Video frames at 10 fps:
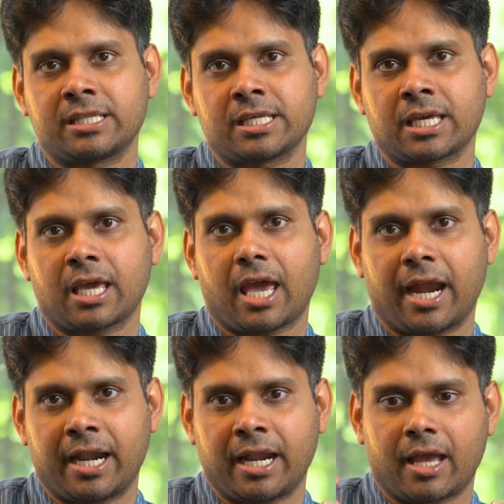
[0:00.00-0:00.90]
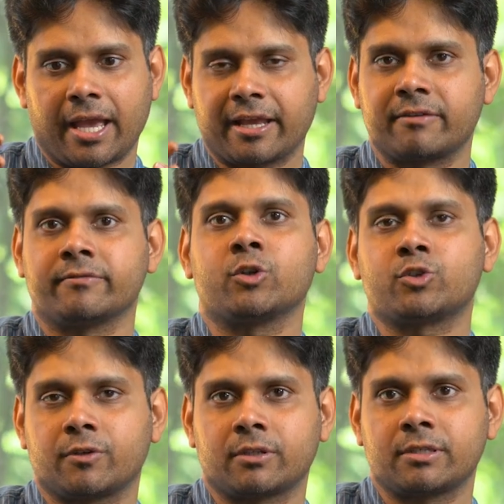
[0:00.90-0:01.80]
anything, and I can
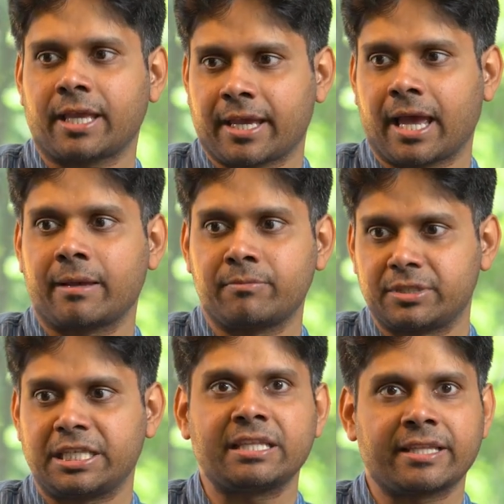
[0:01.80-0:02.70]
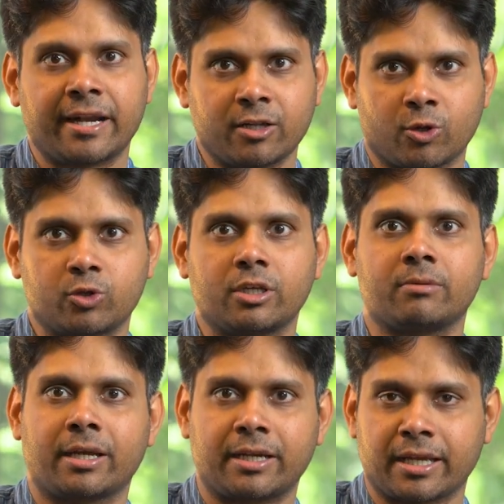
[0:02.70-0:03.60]
vouch for this. I, am seeing that growth
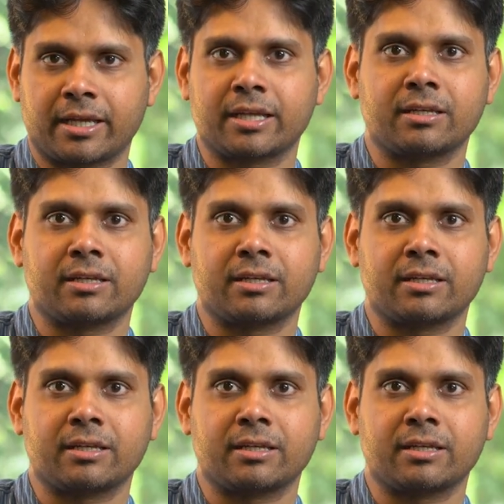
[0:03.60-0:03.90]
in biotech